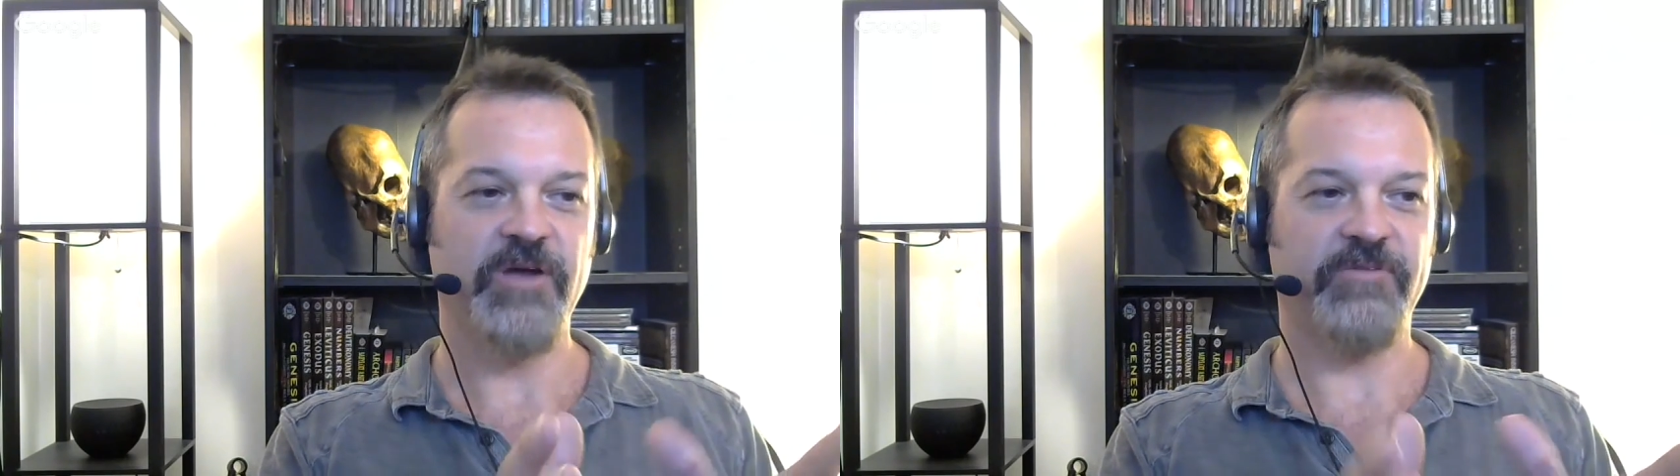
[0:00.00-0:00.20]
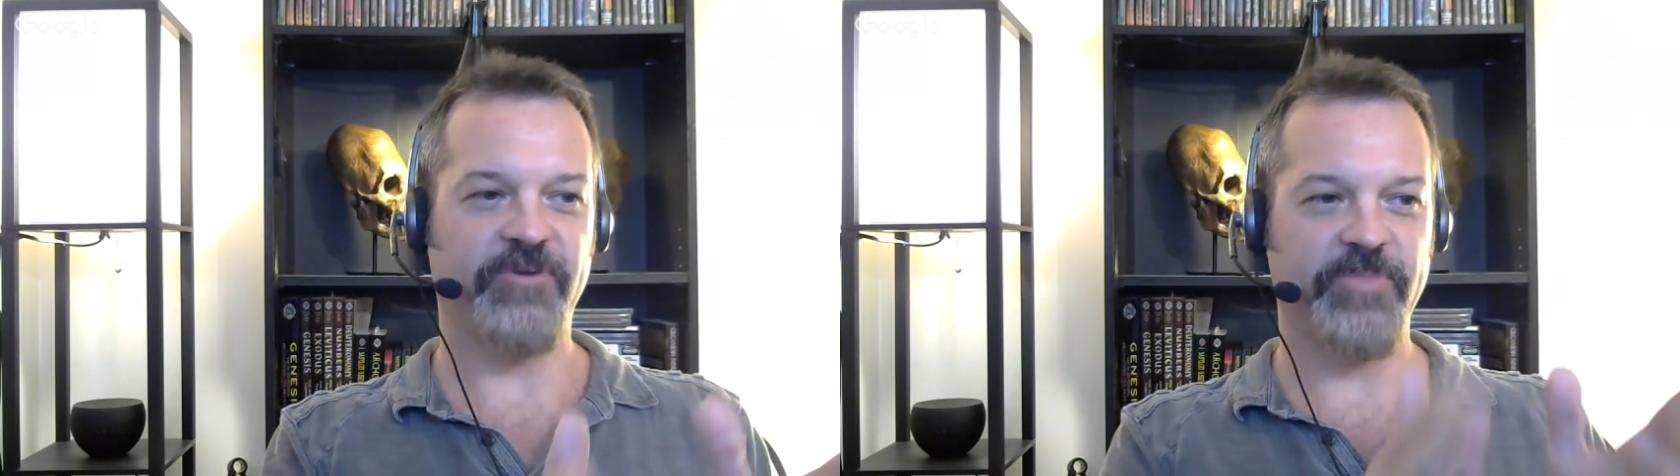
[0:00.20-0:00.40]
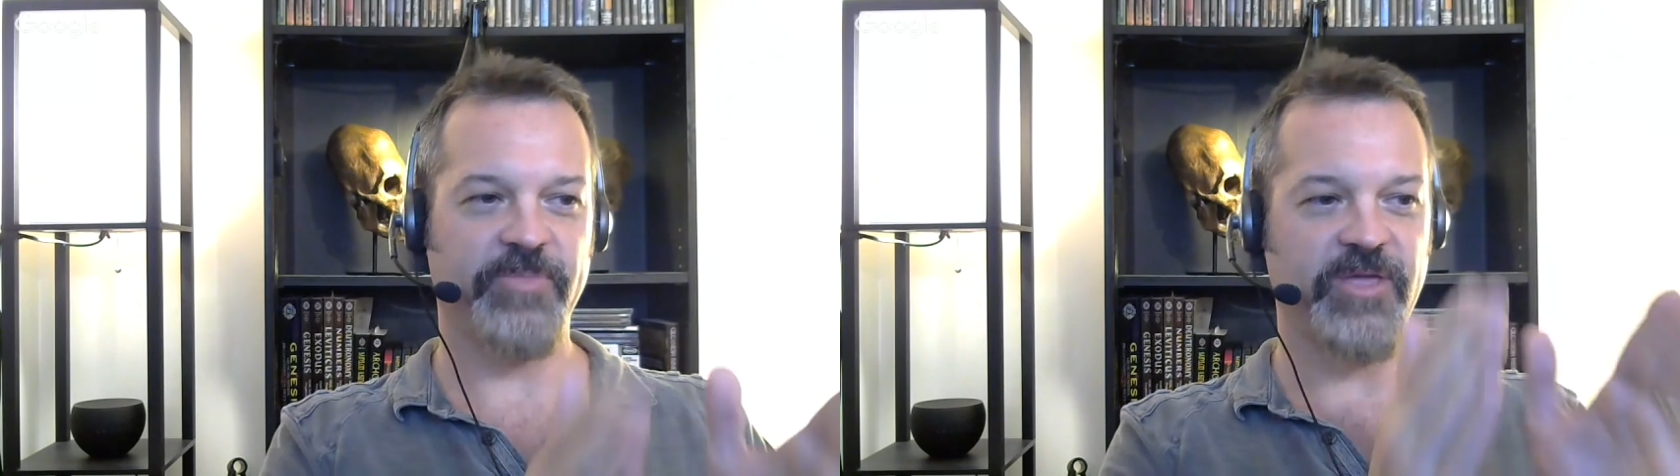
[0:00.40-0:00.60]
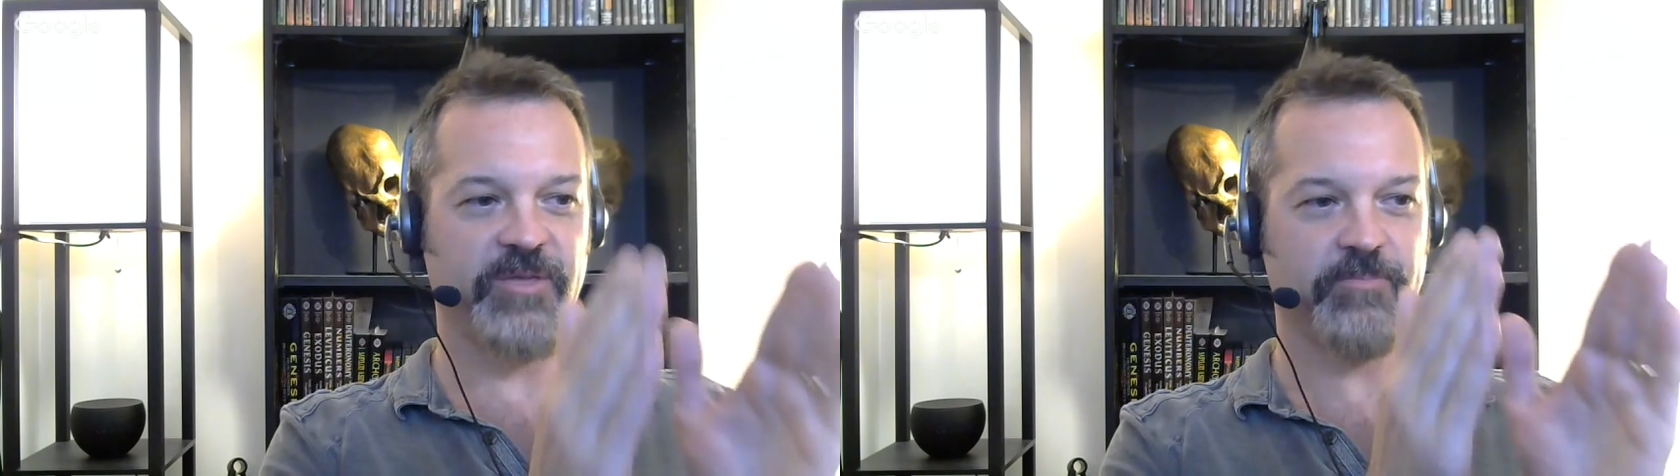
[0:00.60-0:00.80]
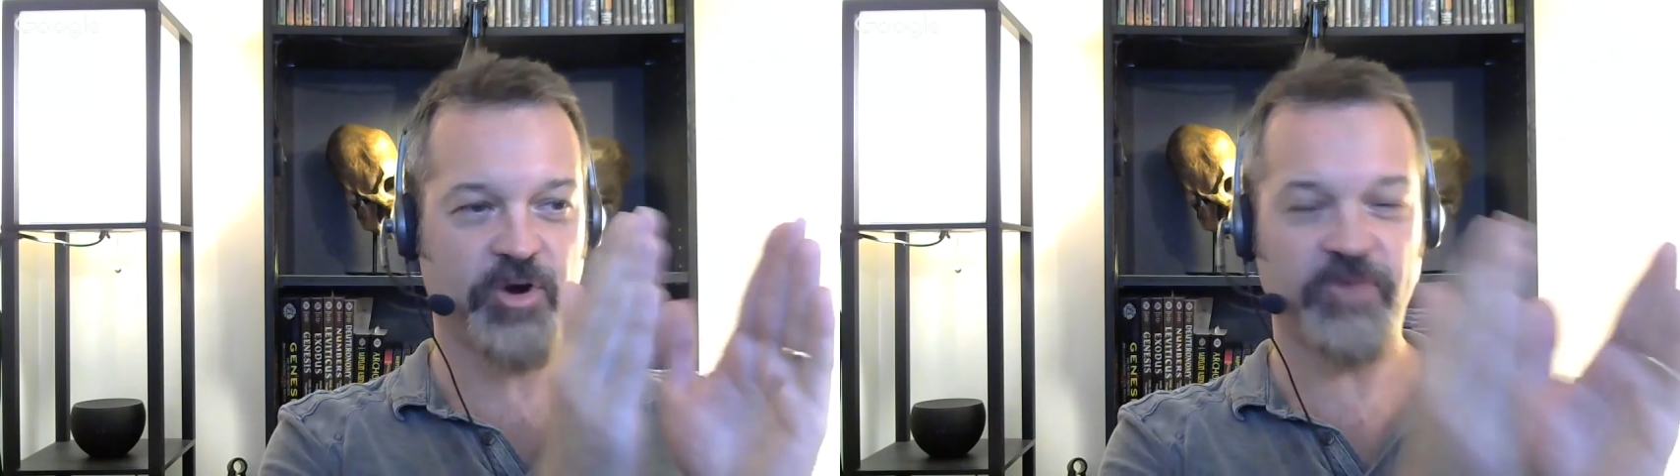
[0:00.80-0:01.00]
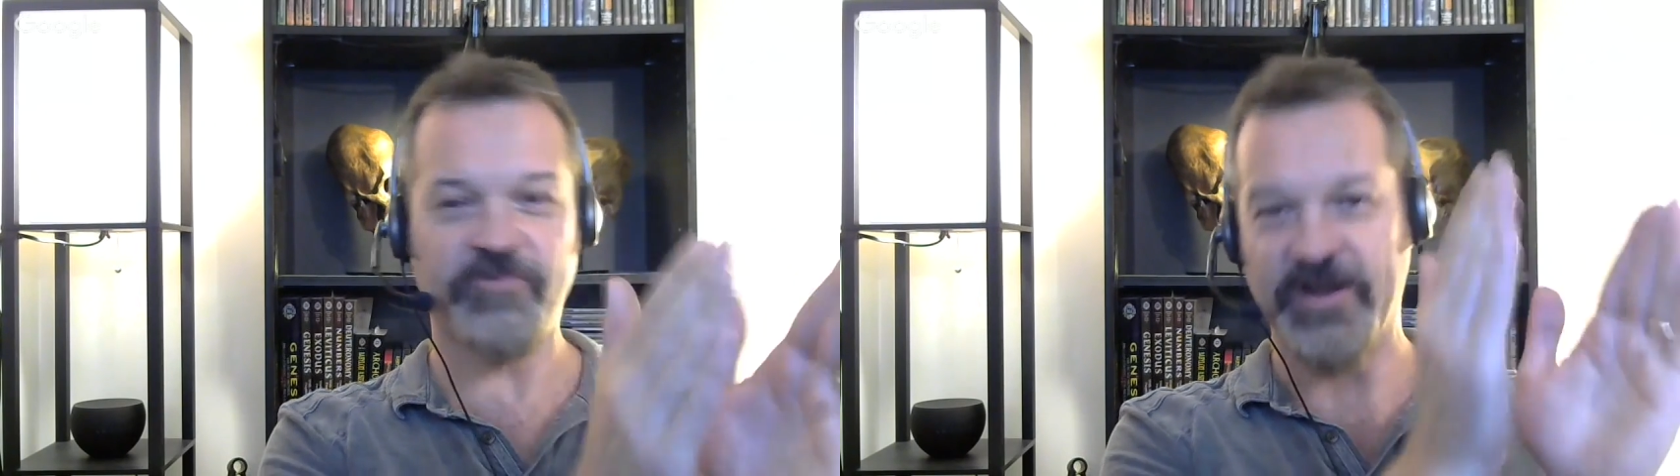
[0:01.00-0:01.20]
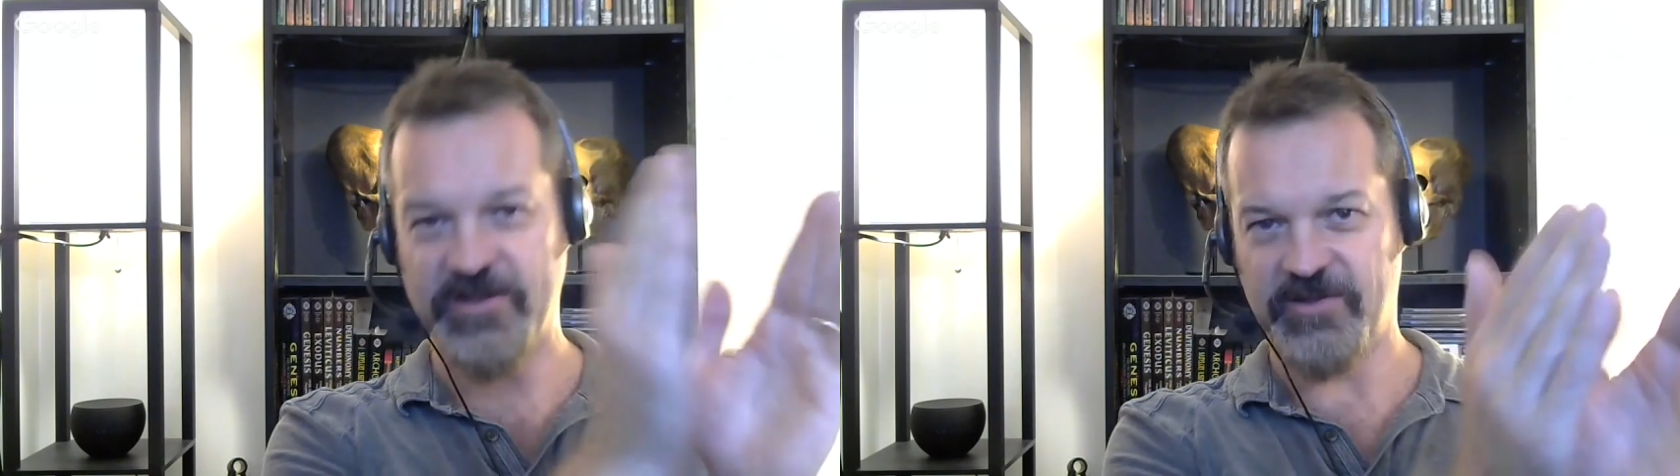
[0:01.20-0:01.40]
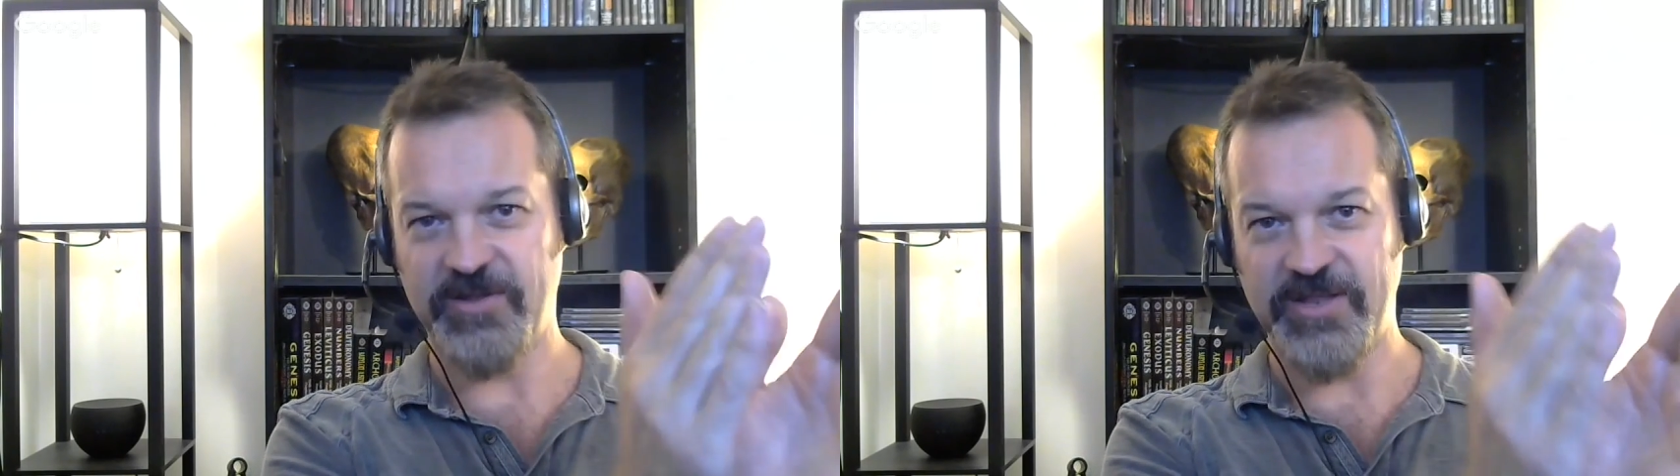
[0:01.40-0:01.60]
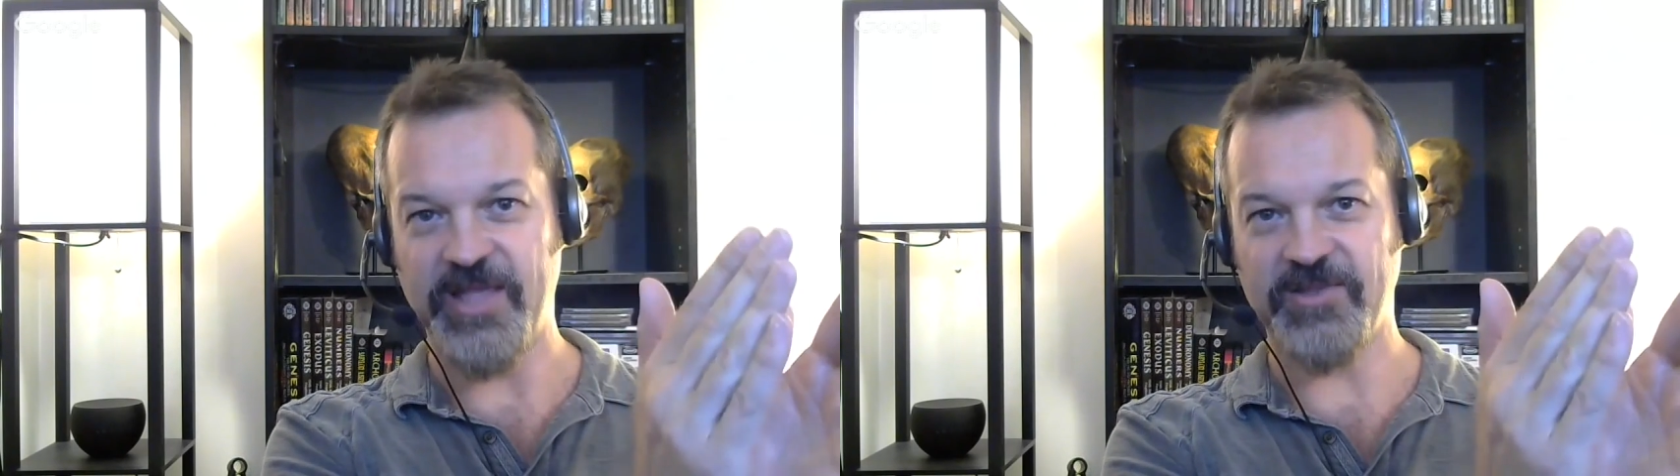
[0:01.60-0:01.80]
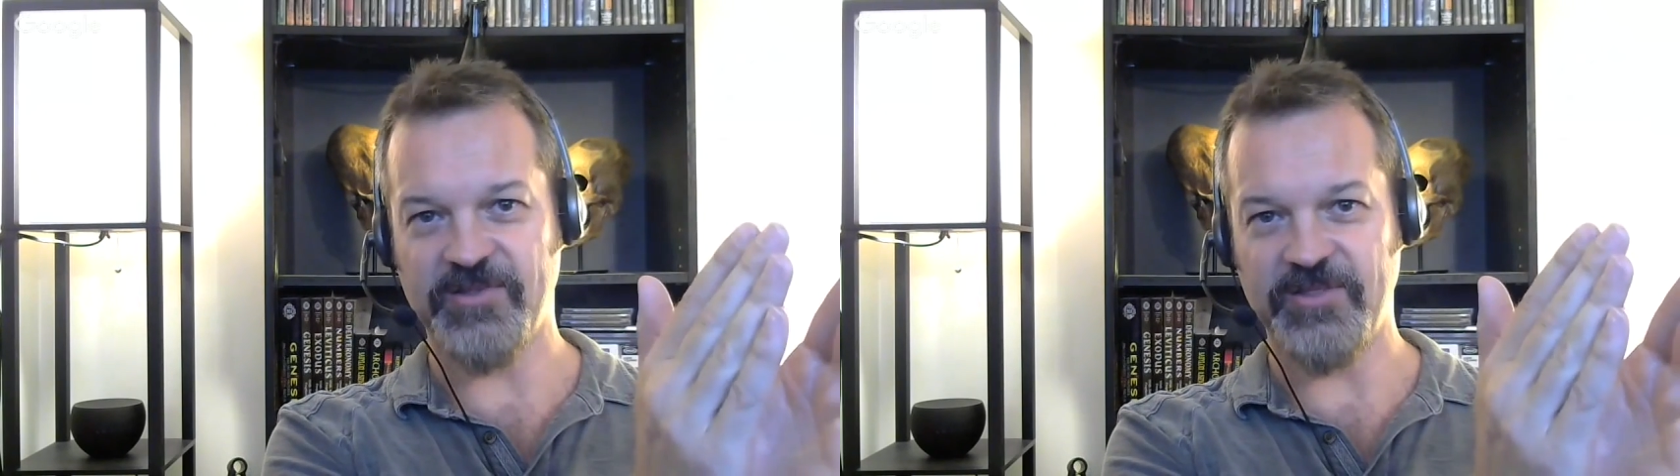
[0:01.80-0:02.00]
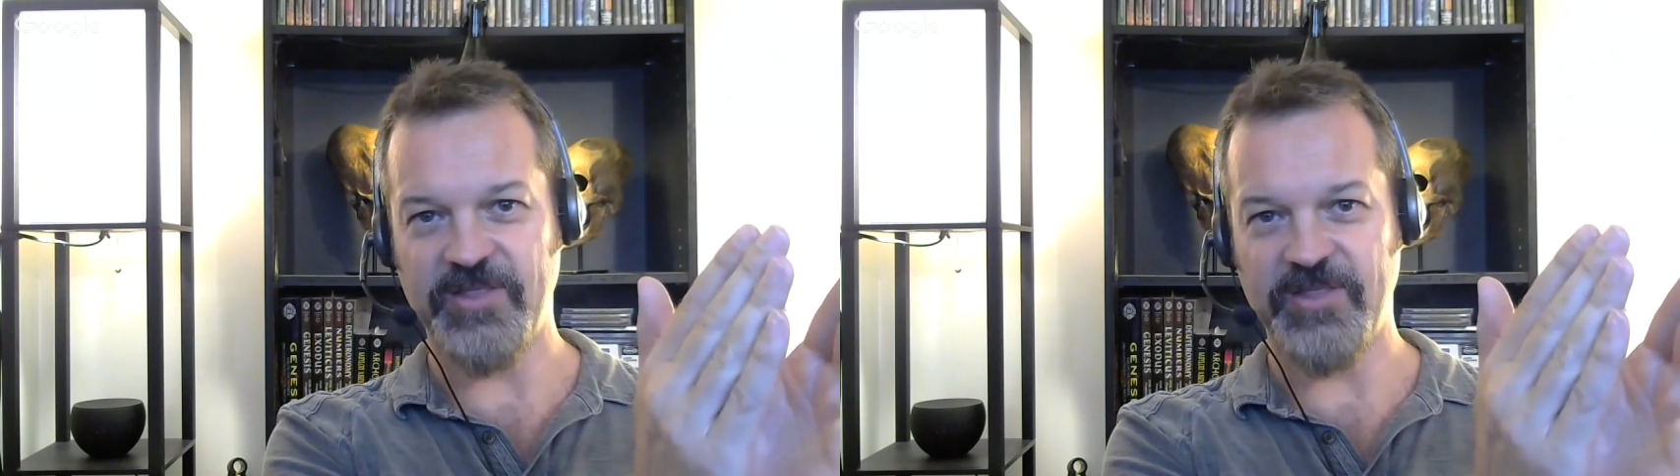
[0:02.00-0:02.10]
from the perfectness